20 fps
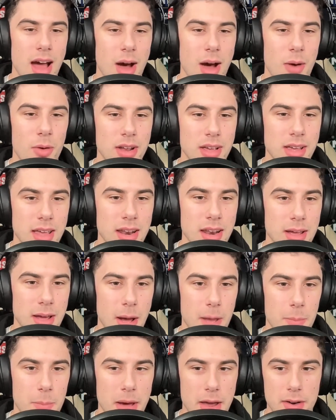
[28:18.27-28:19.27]
I want to get
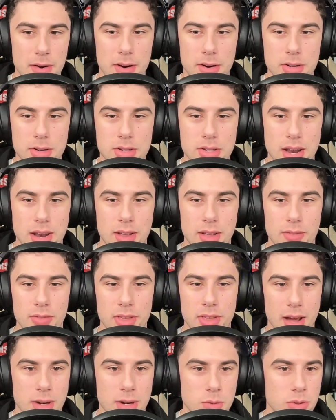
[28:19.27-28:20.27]
a better understanding of
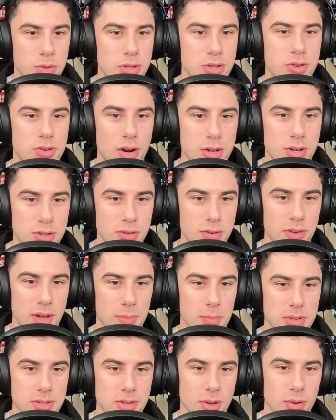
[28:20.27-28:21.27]
the actual structure of
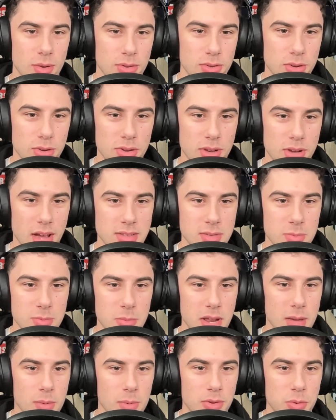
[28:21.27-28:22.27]
episodes. So you guys have
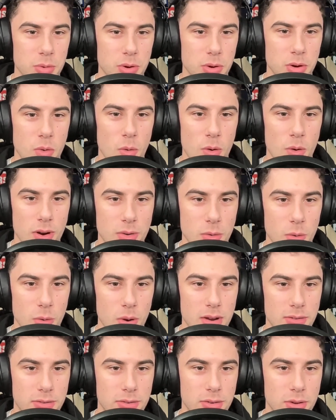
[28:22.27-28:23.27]
been able to record
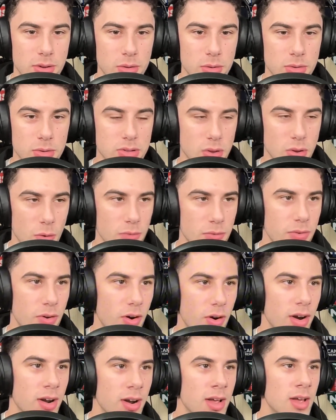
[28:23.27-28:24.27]
quite a few so
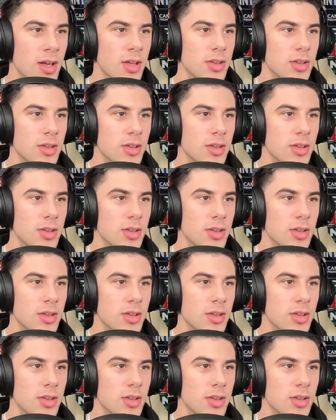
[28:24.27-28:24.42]
far.